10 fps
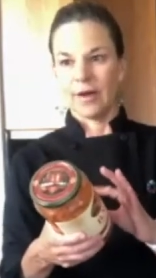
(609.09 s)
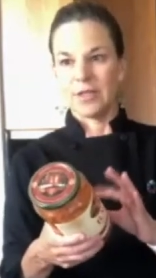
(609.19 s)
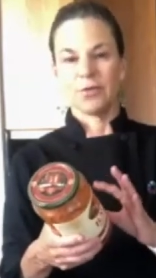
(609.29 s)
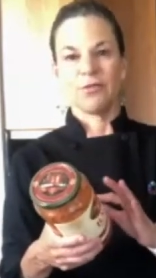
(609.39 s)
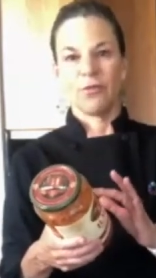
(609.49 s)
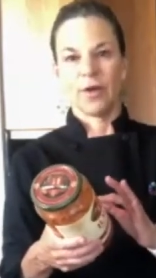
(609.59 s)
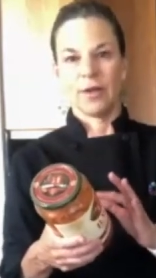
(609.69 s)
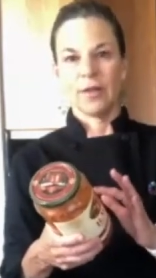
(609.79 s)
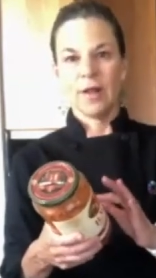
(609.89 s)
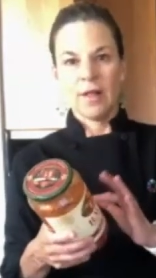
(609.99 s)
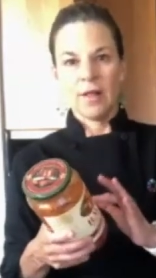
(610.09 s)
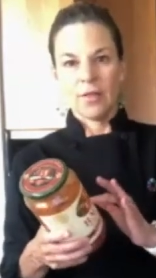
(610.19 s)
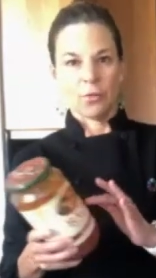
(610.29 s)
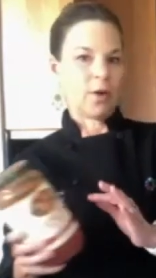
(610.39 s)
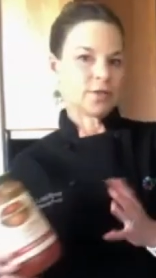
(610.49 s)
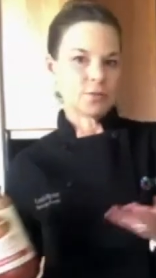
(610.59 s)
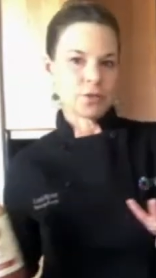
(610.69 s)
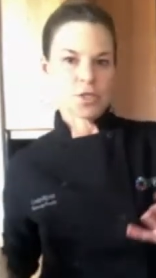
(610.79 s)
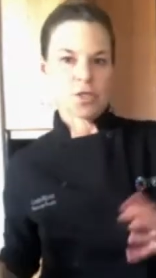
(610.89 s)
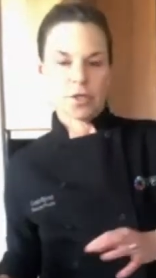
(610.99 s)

I do avoid the ones with sugar.